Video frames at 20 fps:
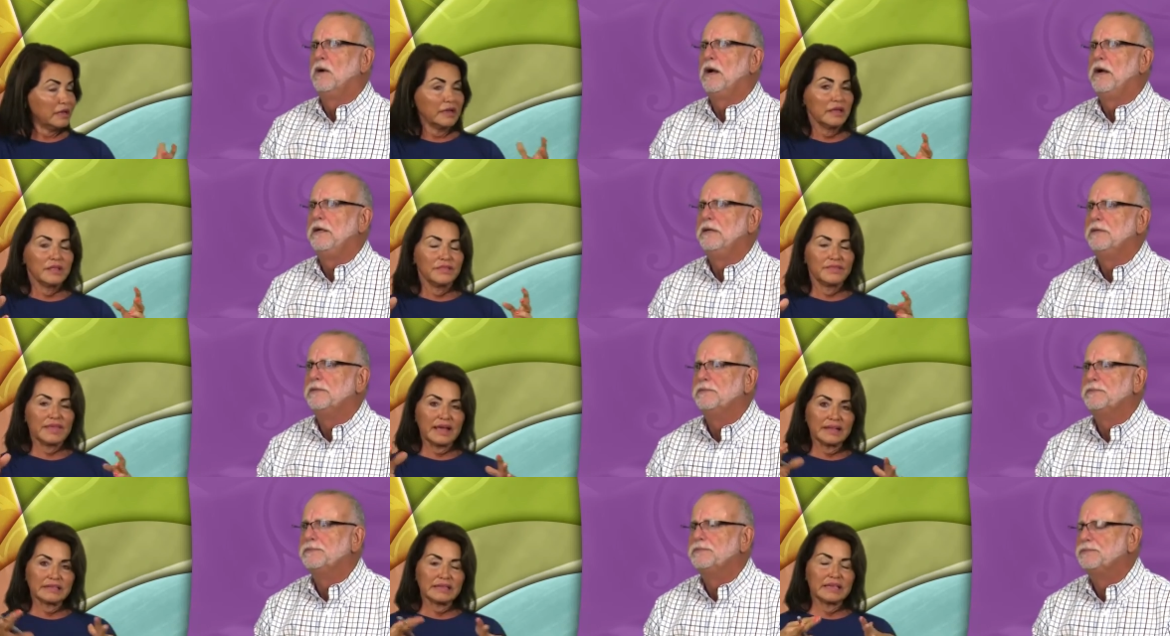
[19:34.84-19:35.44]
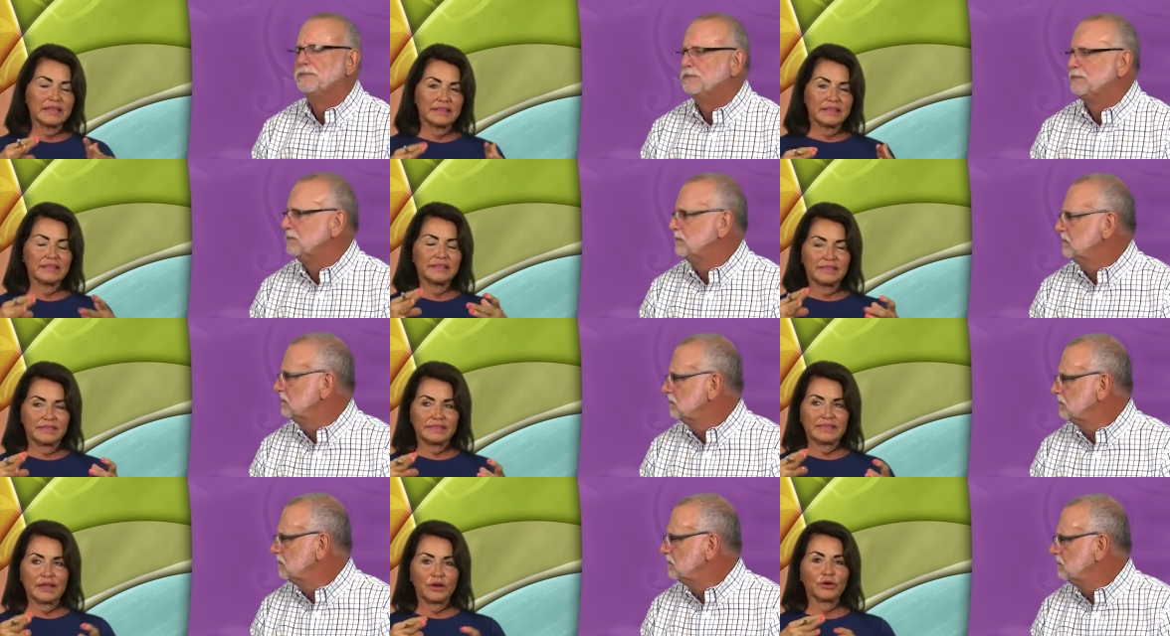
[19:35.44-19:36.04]
Speaker 1: Right. That's
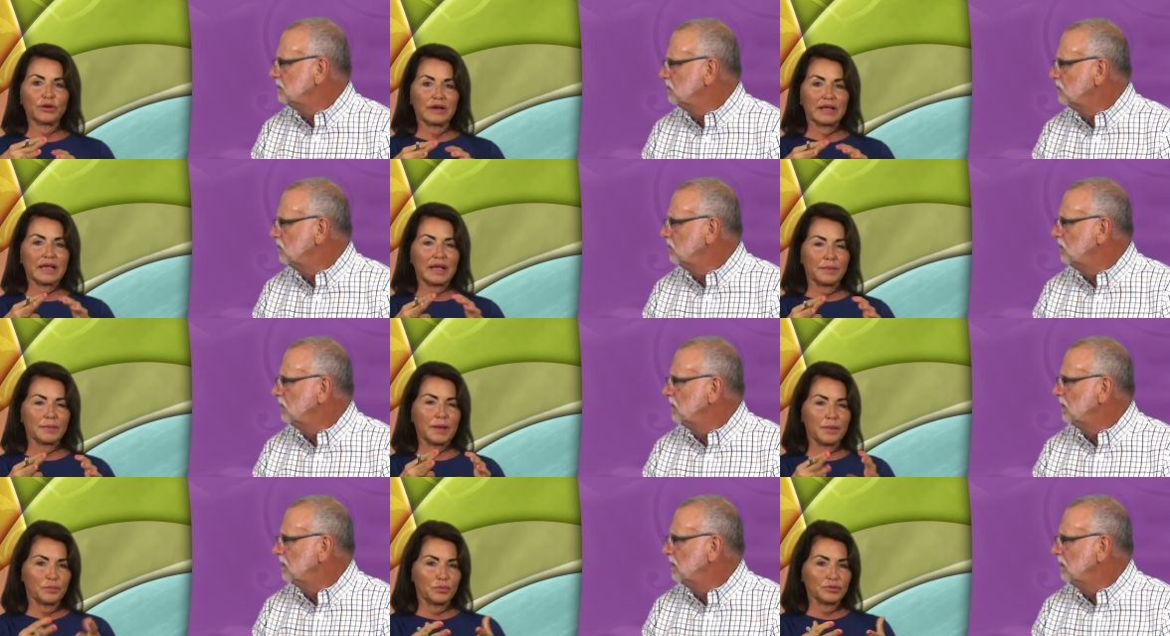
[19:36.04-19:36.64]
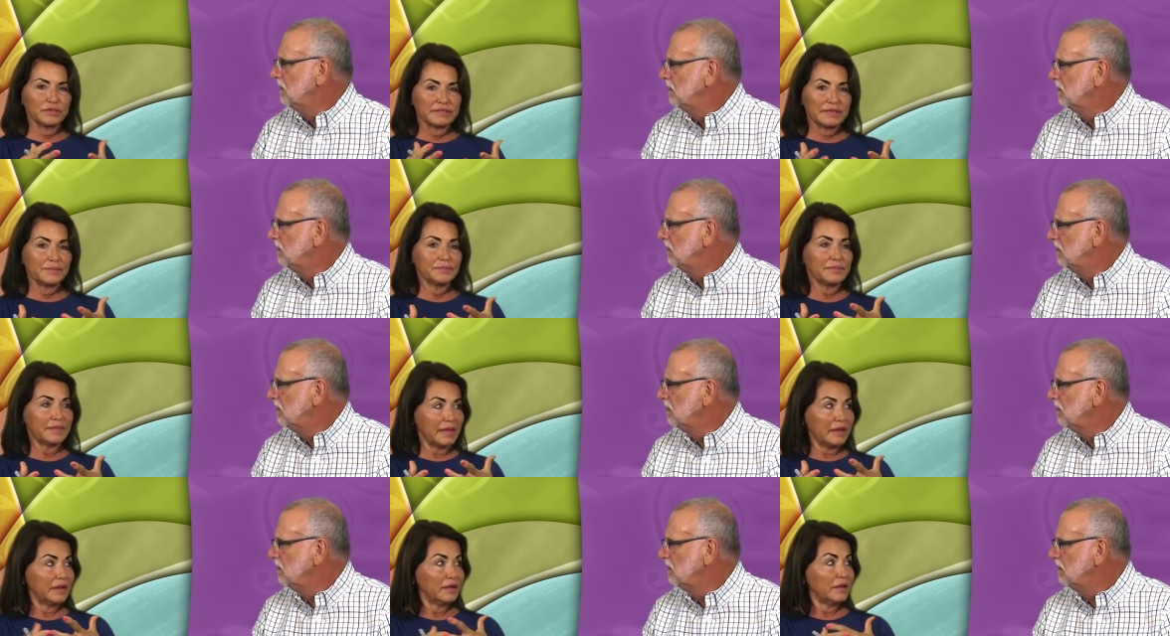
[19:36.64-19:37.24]
they're going to come up with
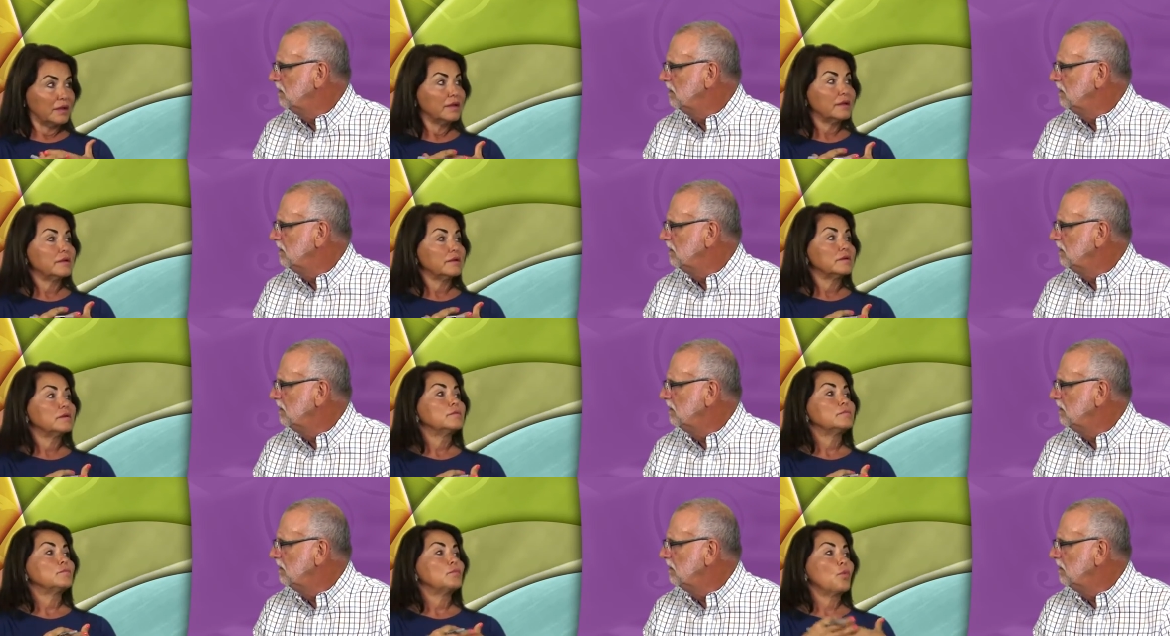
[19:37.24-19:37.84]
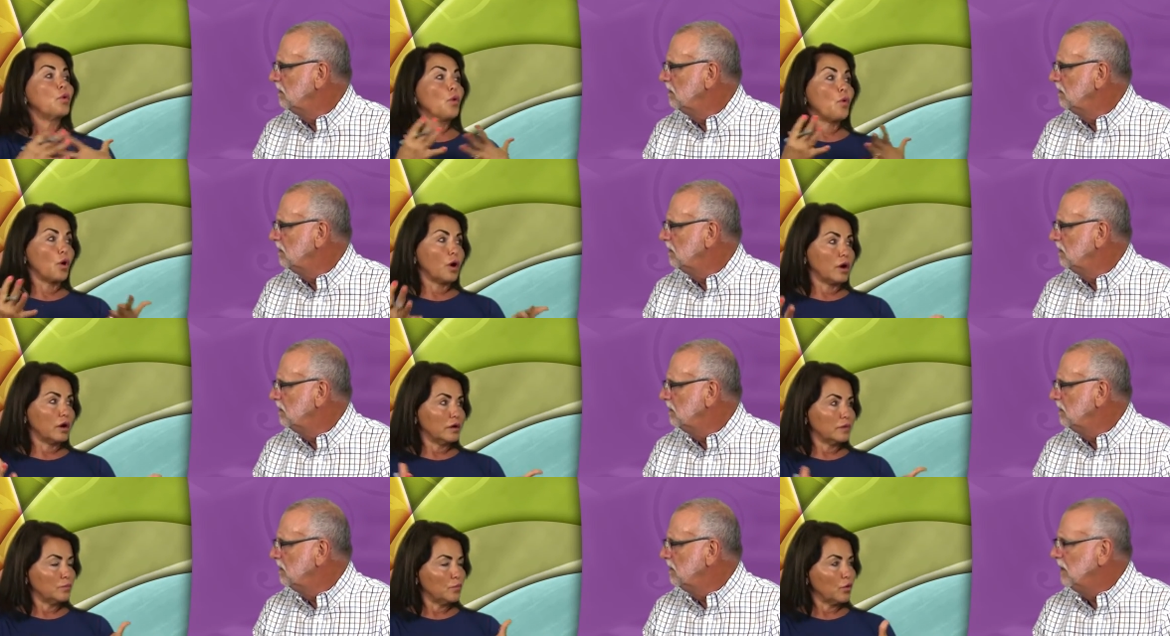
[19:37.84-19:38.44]
something
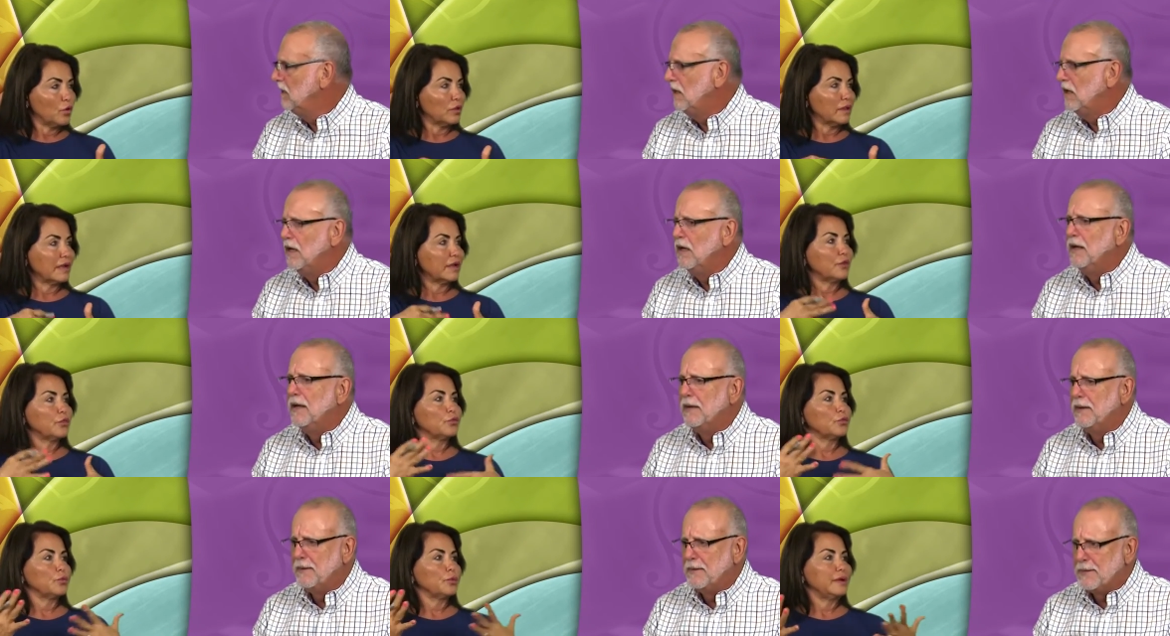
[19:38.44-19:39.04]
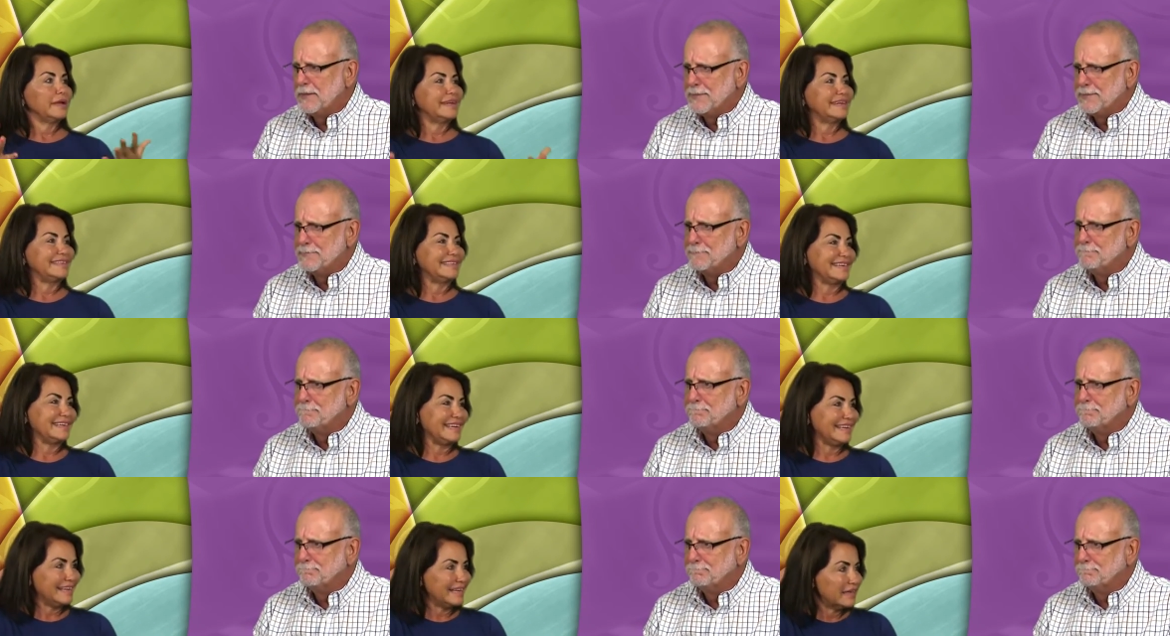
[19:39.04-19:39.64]
more, more like a
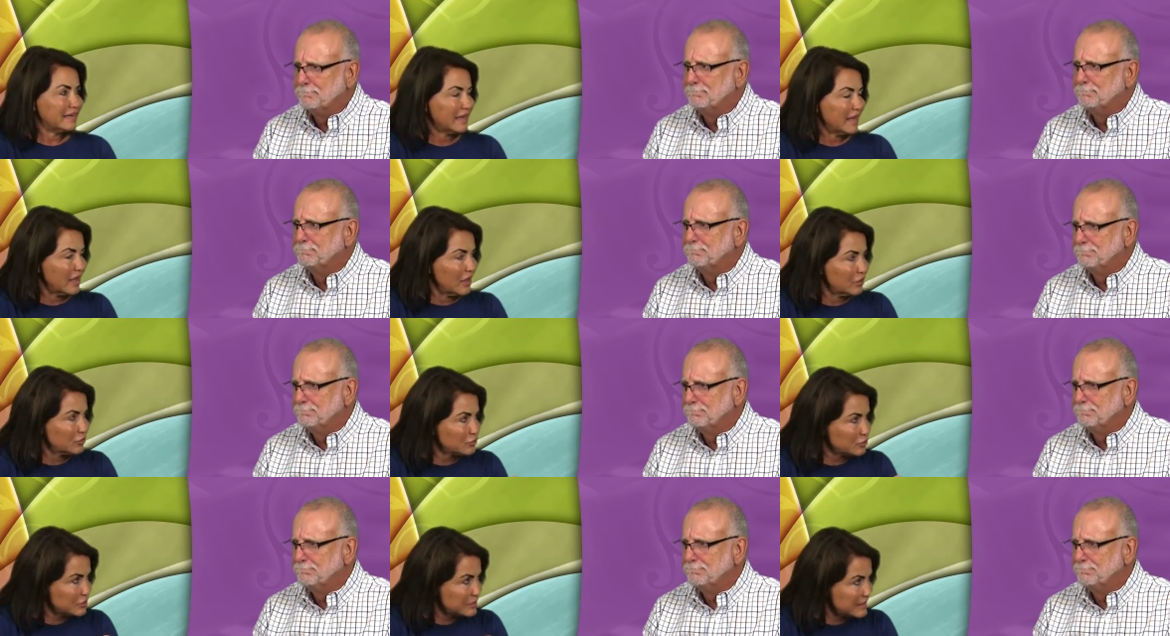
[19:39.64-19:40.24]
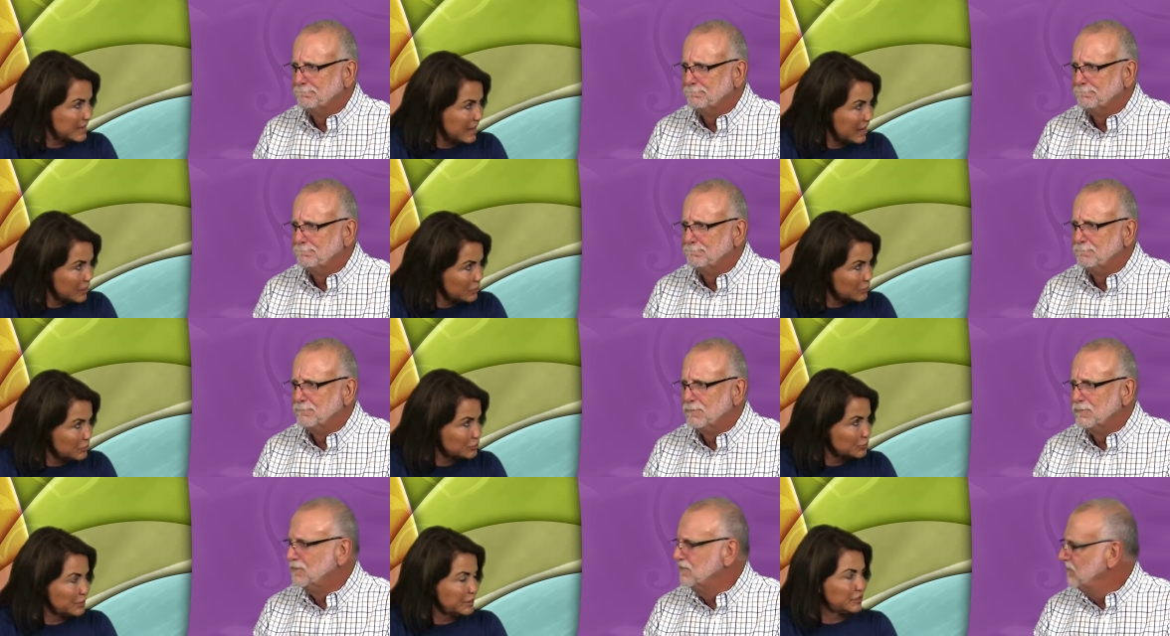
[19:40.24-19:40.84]
3D
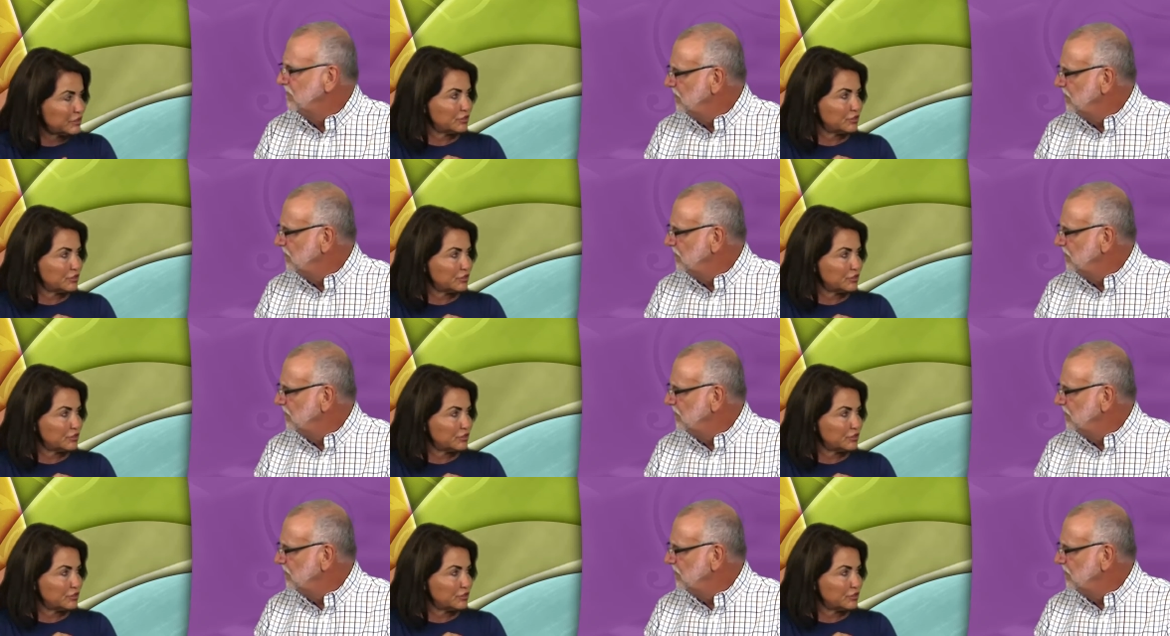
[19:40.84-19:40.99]
ultrasound, which we